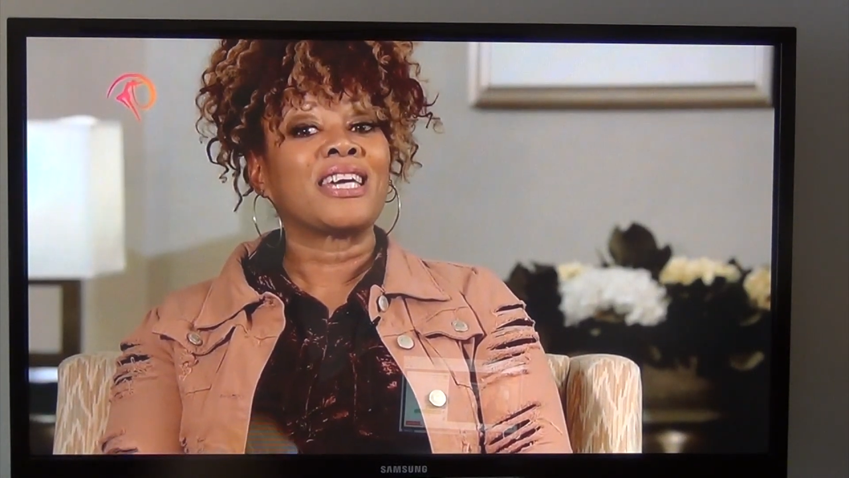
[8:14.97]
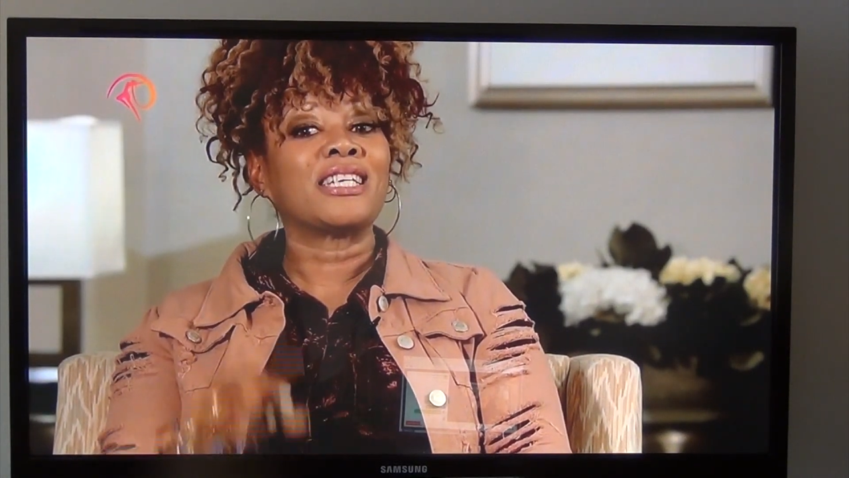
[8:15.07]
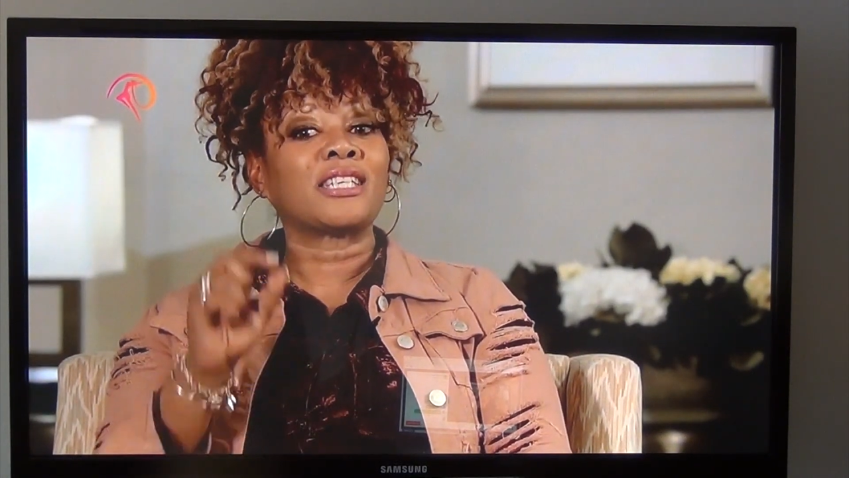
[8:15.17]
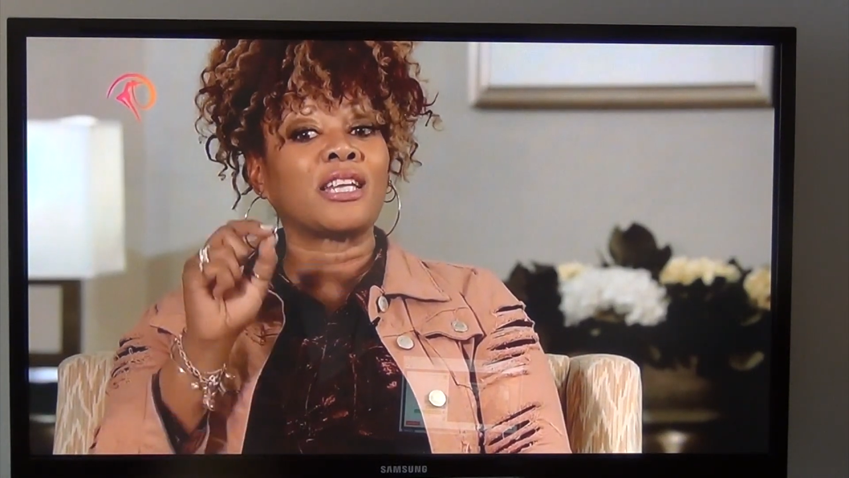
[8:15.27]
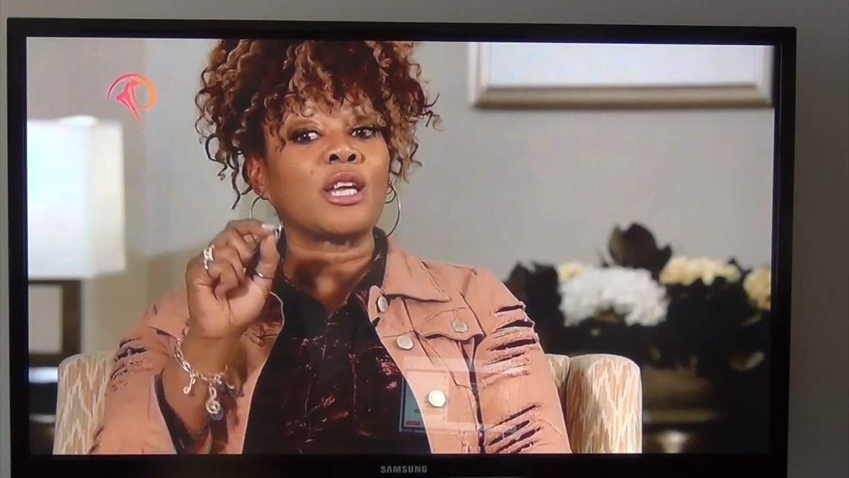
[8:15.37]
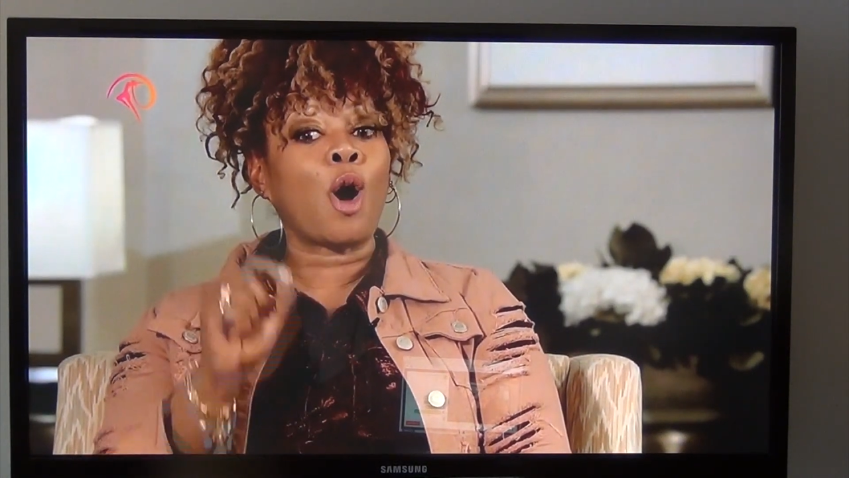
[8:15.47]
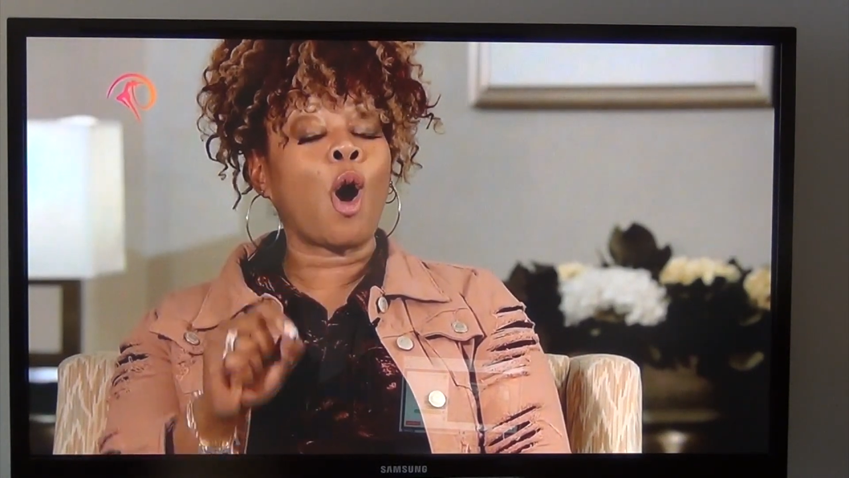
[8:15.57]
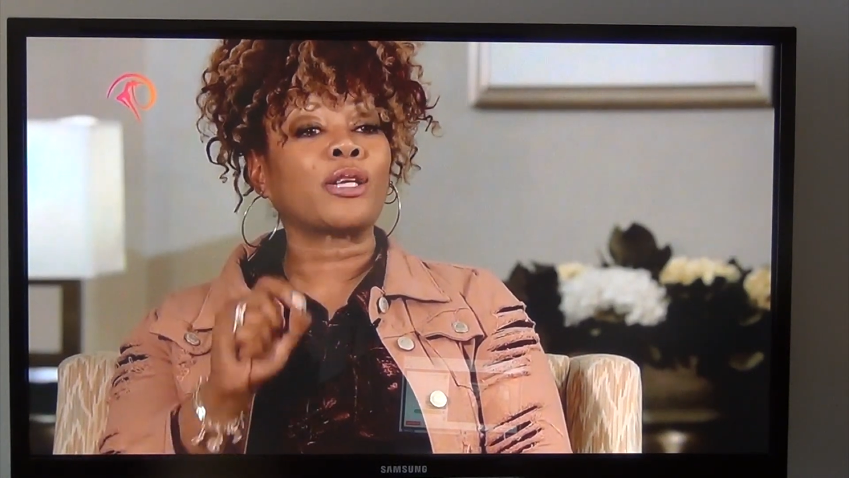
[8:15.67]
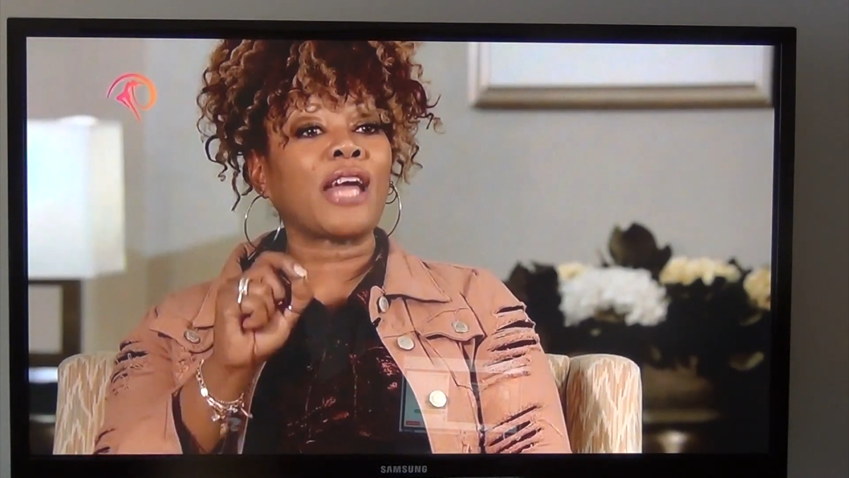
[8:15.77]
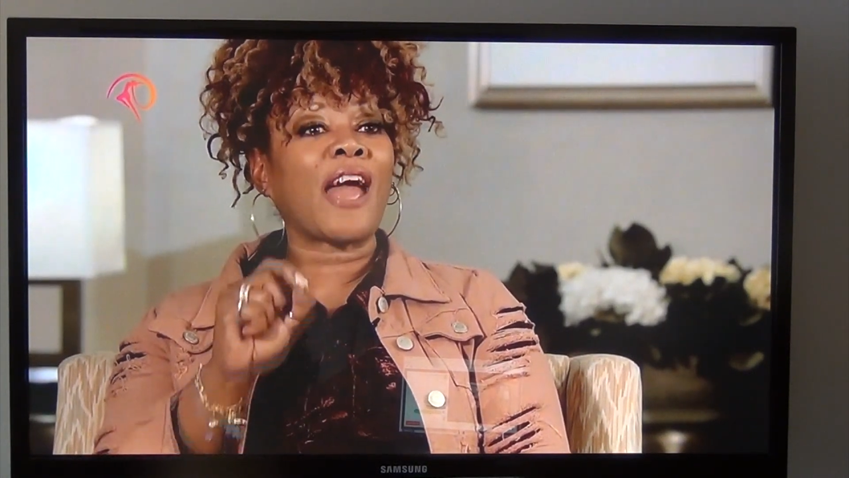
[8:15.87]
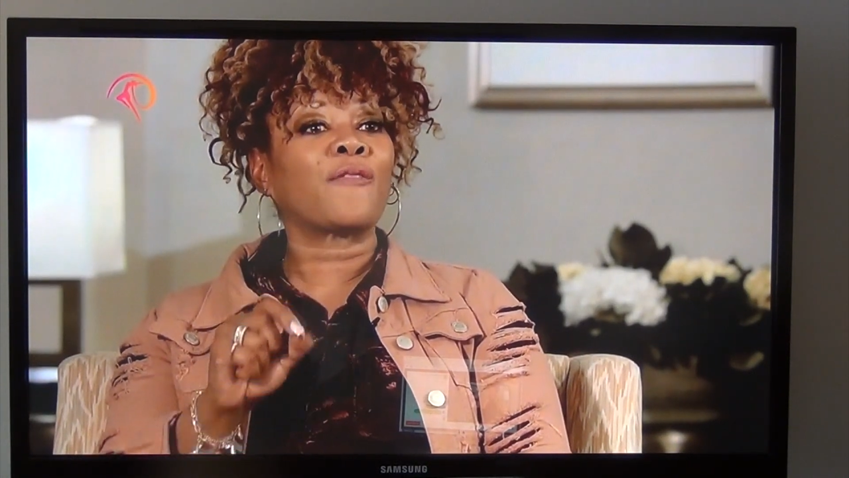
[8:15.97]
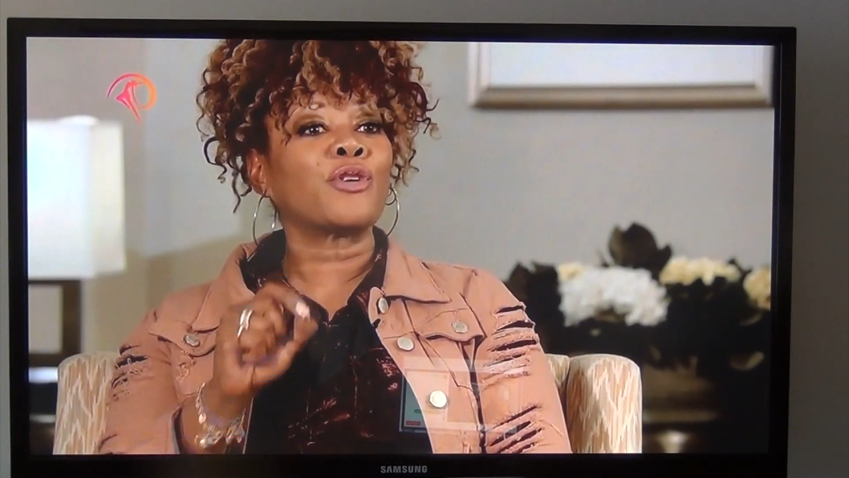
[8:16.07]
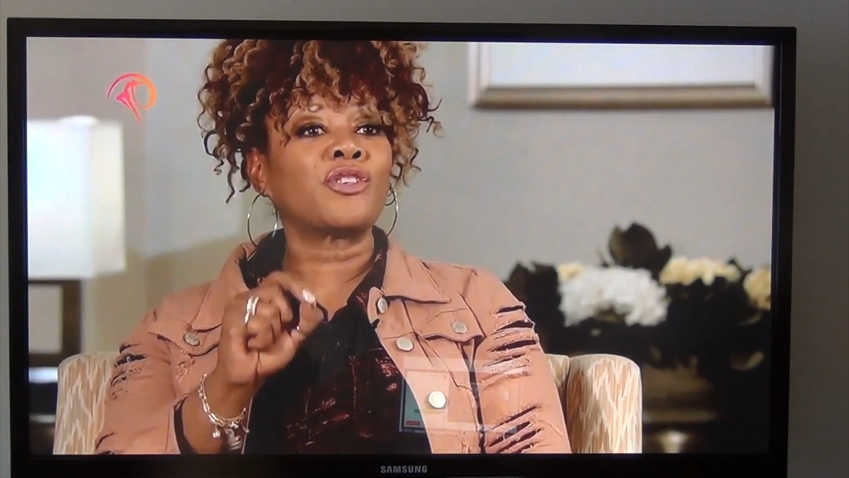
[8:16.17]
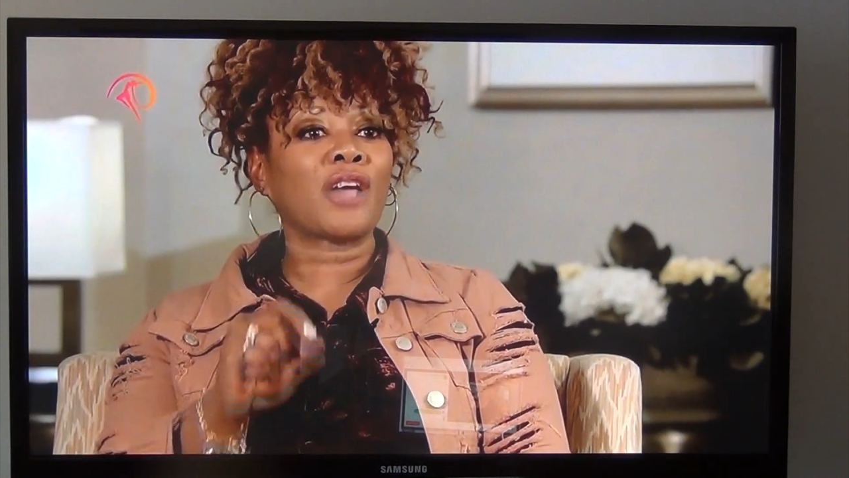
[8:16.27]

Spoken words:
He said he called every